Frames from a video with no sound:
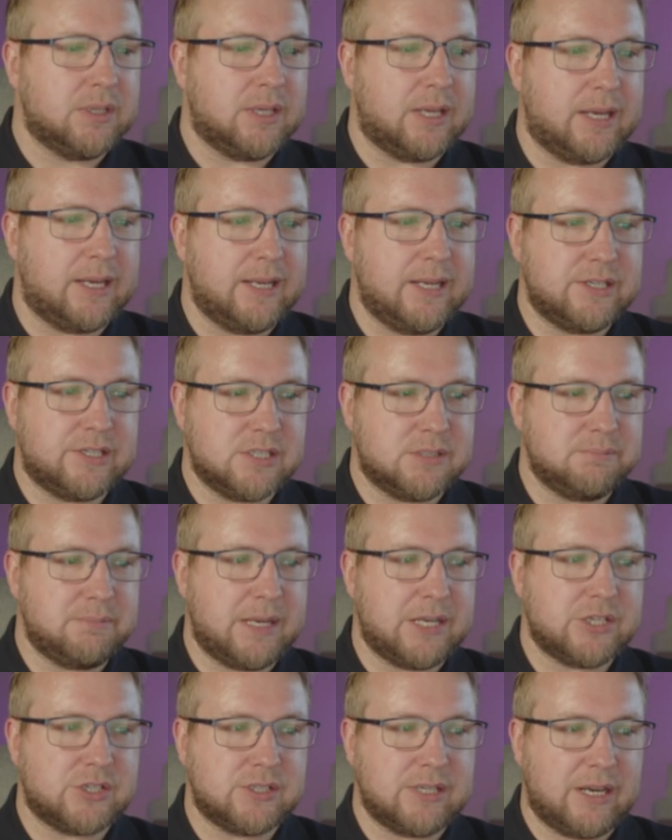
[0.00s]
Uh, it doesn't
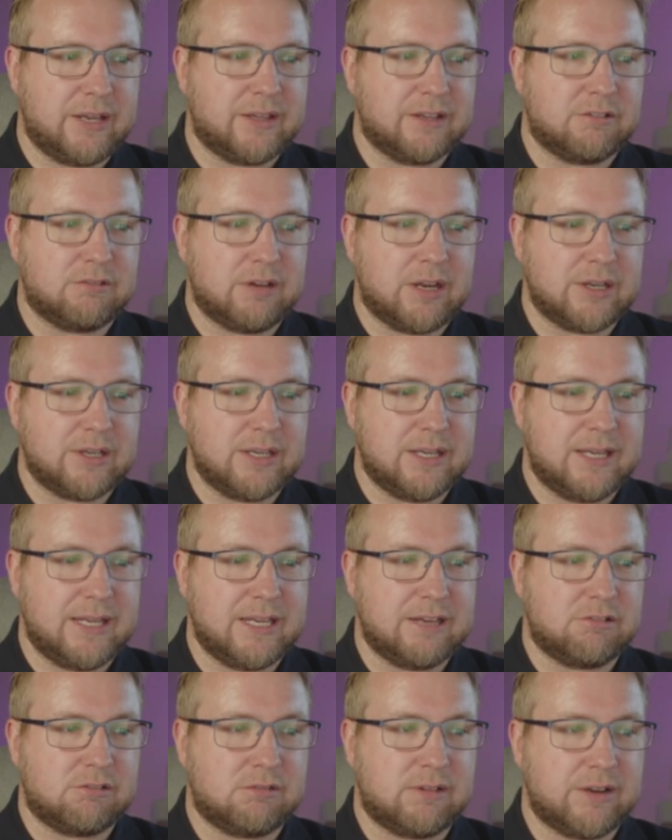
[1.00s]
mention anything around
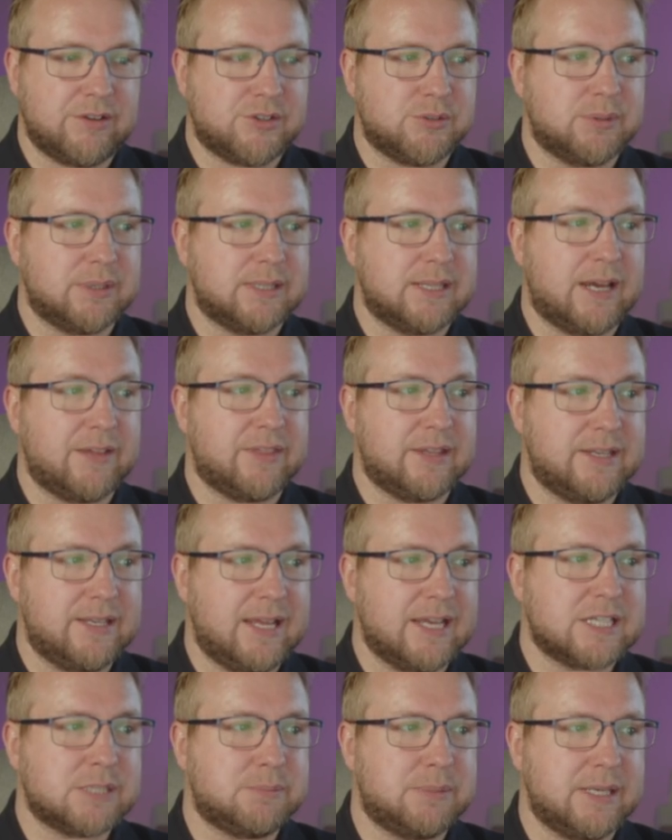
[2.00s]
here around doing that. The
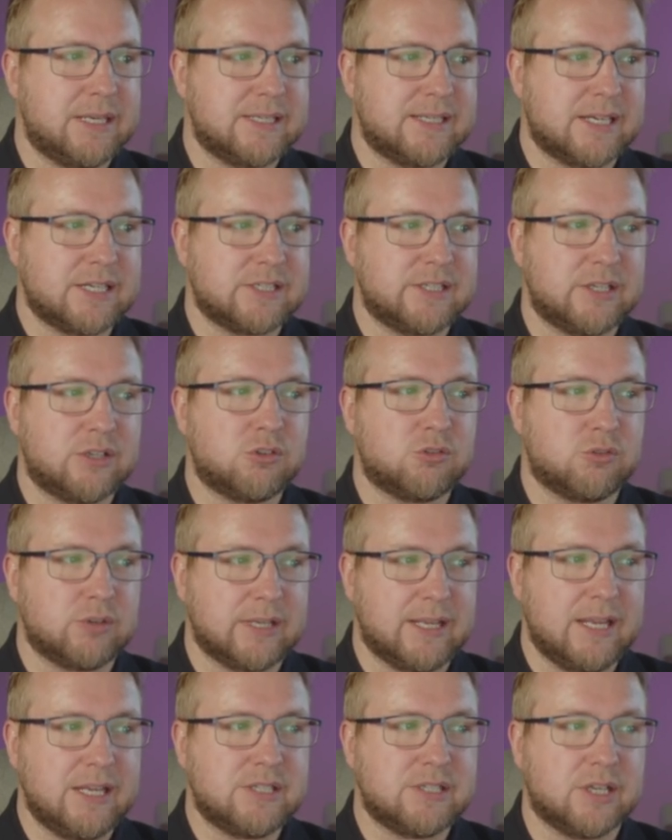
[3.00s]
next bit is actually
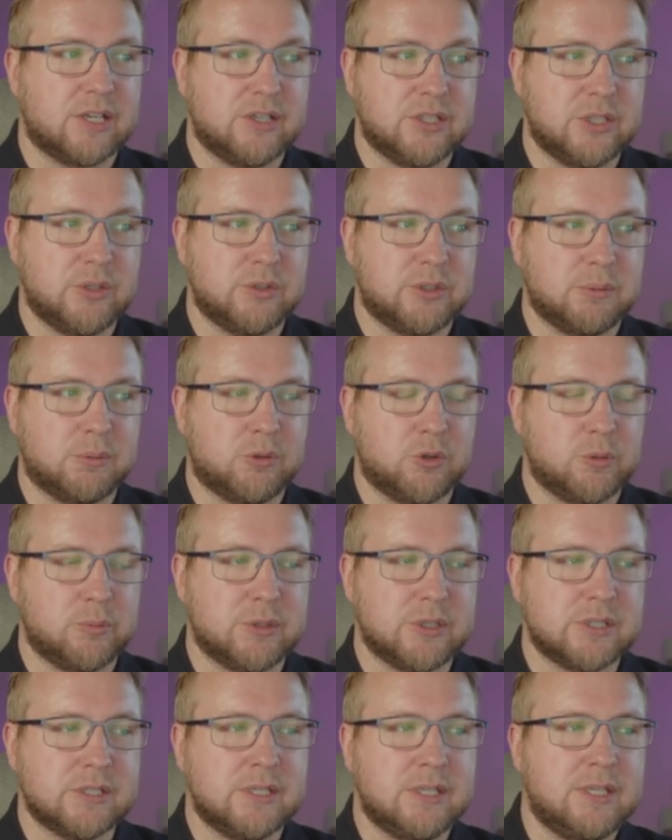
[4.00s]
creating a new
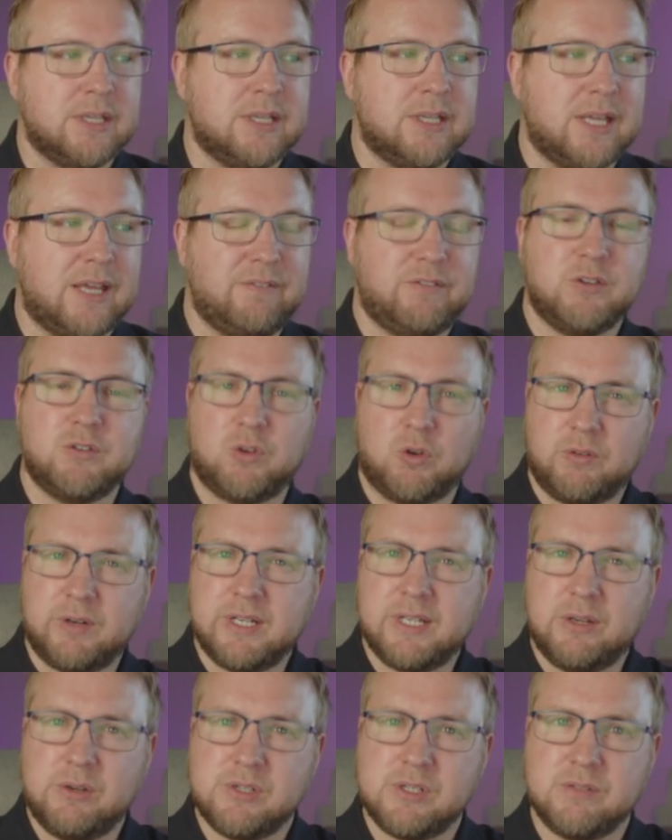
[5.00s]
deployment. If you're
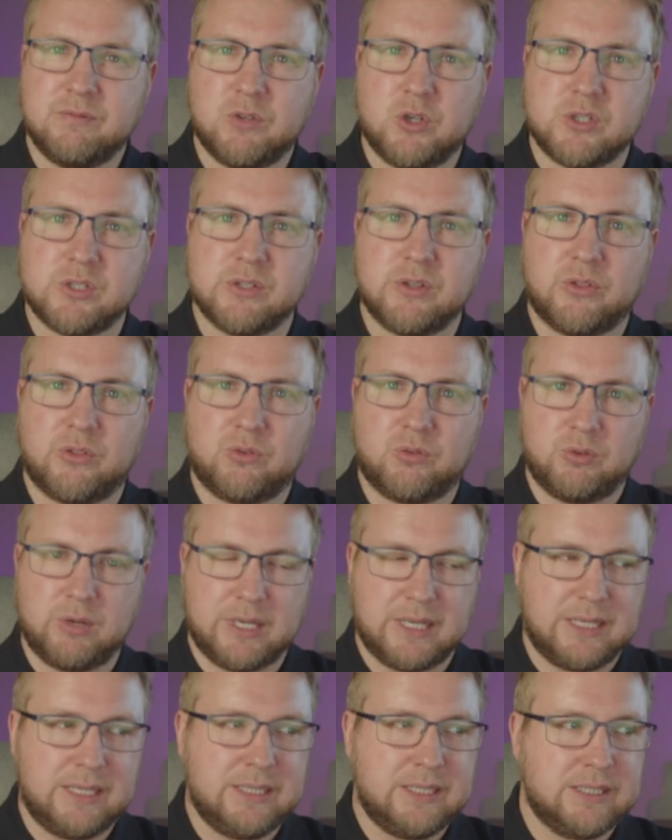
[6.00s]
already using version
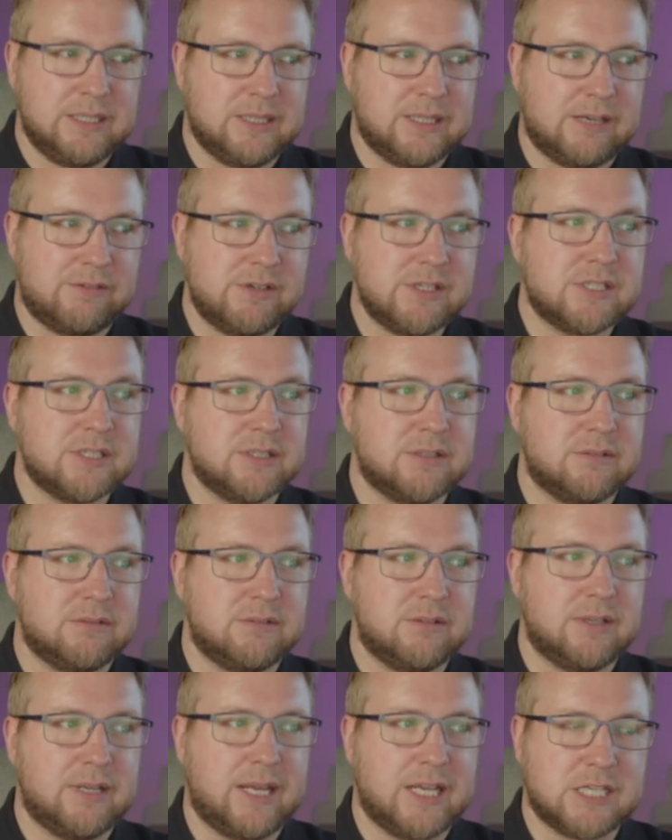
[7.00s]
three, there is a
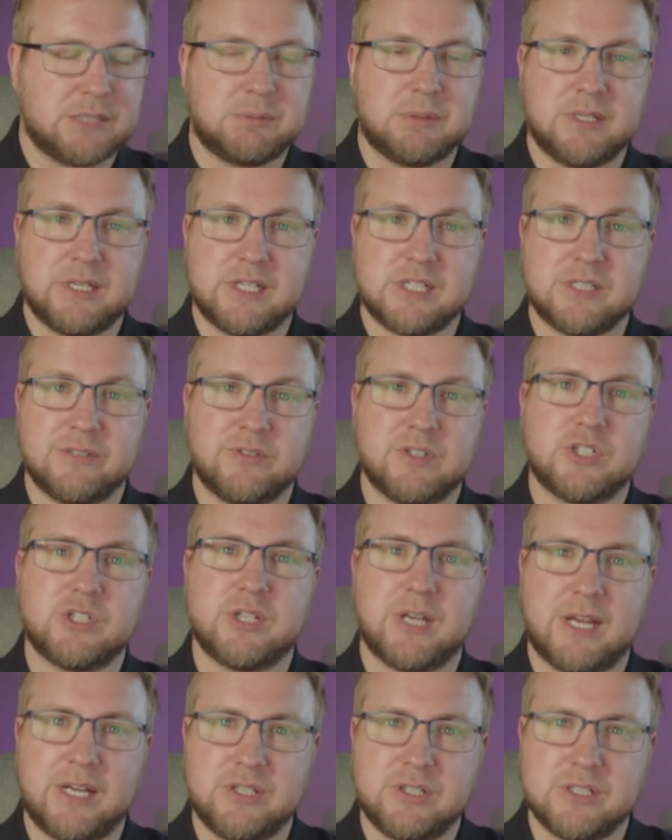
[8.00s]
explanation of the
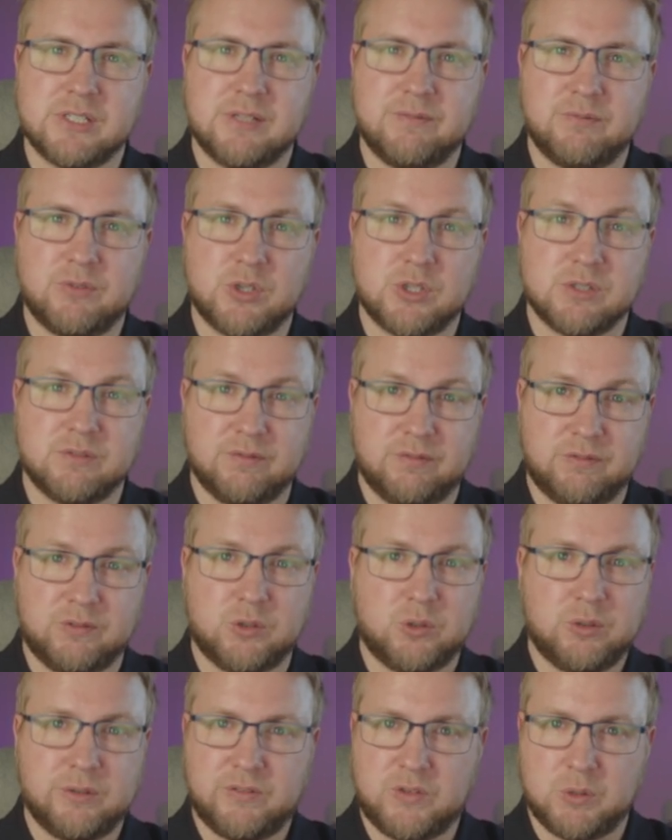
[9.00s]
changes in version
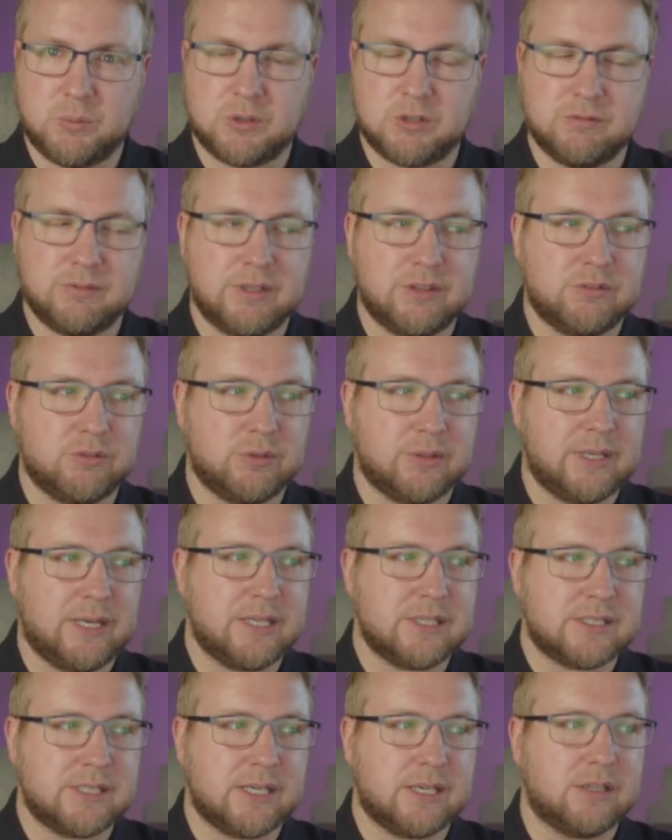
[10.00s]
four. If you want to read through
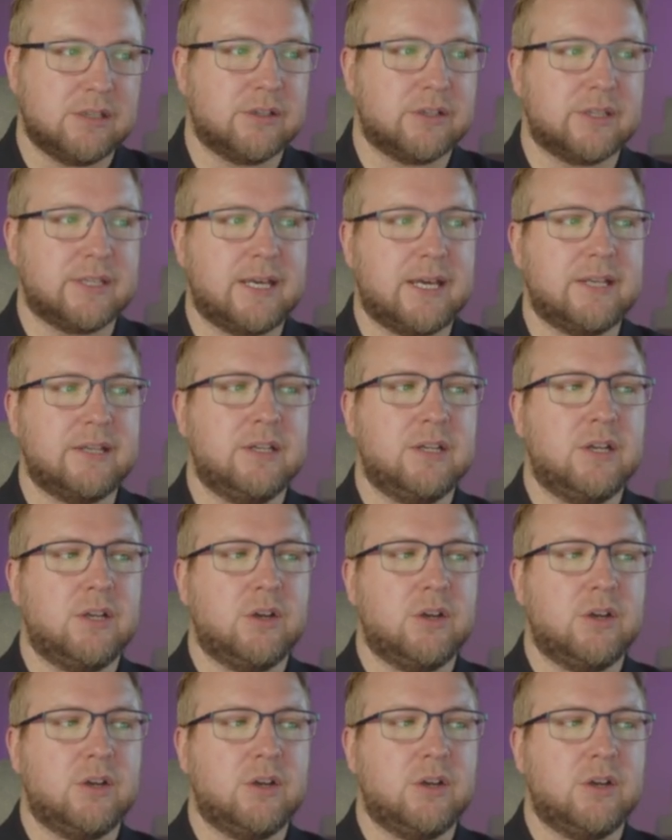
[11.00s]
that, take a look at that.